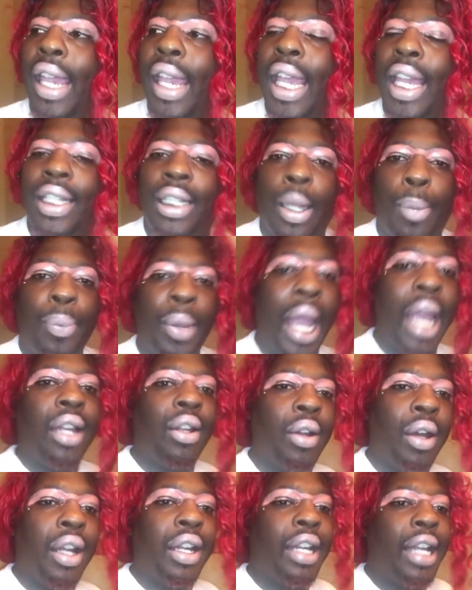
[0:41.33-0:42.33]
kids up here ain't
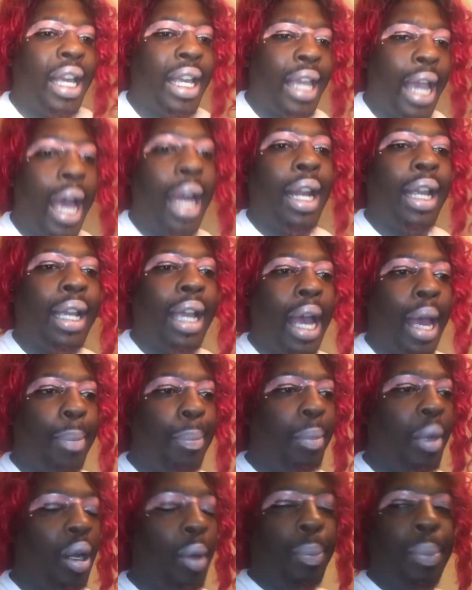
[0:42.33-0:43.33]
doing nothing. Y'all ain't
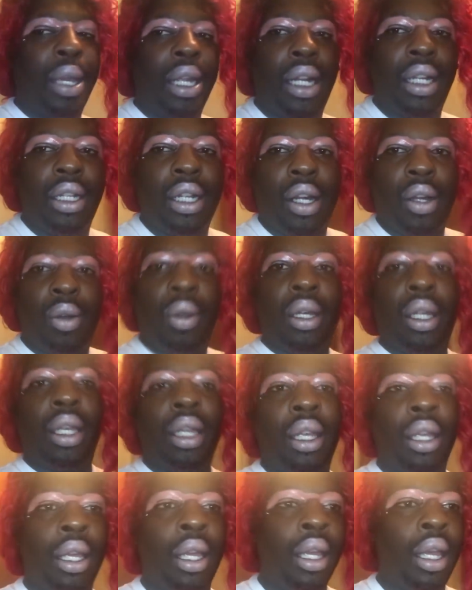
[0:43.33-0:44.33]
got no business doing.
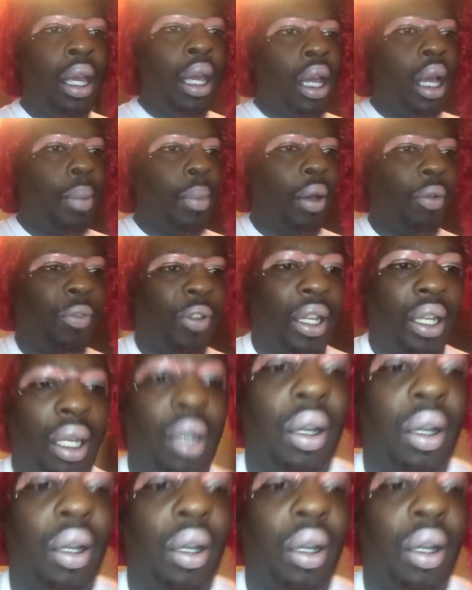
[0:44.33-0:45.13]
Come my fucking